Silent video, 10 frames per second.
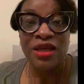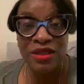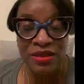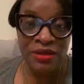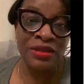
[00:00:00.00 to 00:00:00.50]

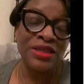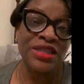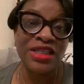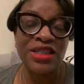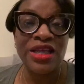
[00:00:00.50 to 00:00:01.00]

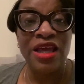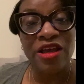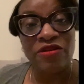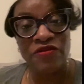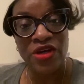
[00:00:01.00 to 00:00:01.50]
just to
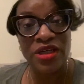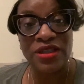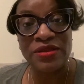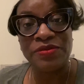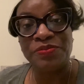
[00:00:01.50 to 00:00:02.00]
have,
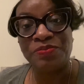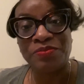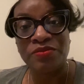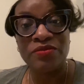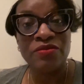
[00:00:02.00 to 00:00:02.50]
um,
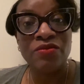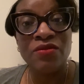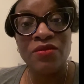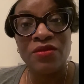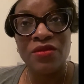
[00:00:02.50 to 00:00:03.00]

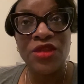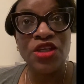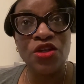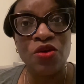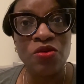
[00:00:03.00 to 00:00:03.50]
you know,